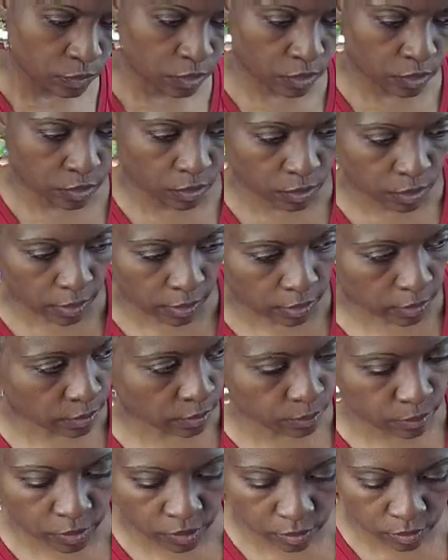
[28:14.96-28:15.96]
And I
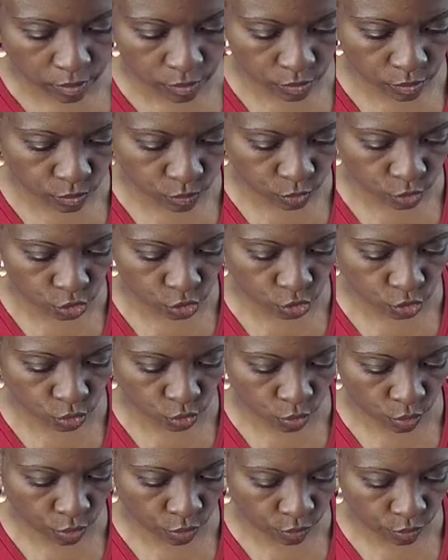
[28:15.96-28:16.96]
can make this one
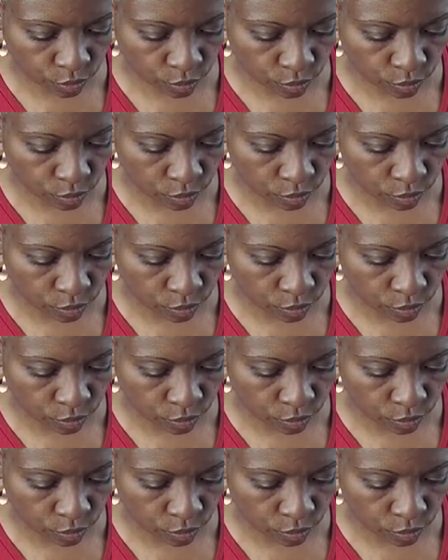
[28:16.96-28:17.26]
shorter.